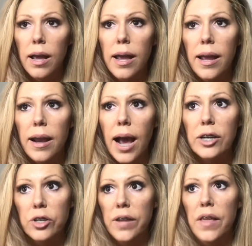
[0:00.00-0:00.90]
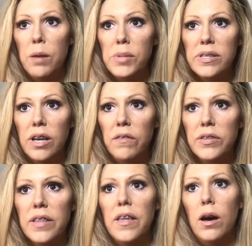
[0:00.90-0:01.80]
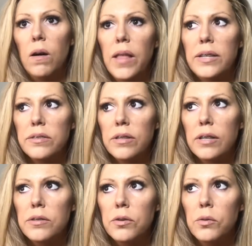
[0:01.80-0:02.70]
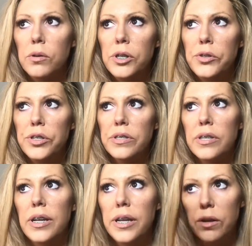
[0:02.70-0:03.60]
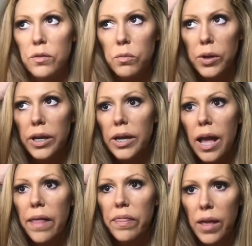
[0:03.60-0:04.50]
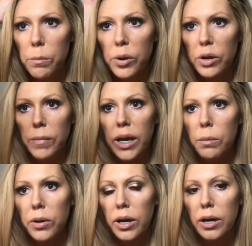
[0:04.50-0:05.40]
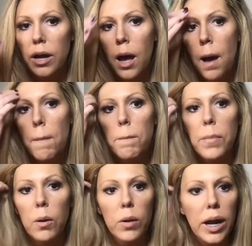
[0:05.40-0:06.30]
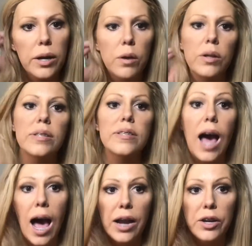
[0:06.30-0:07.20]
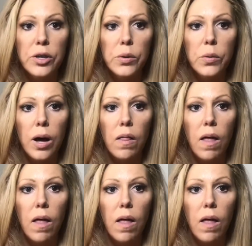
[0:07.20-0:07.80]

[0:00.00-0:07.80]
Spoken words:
And I tried that myself because I thought, oh, that's cool. You just adhere the wig and then put your makeup on. But what I noticed that I do a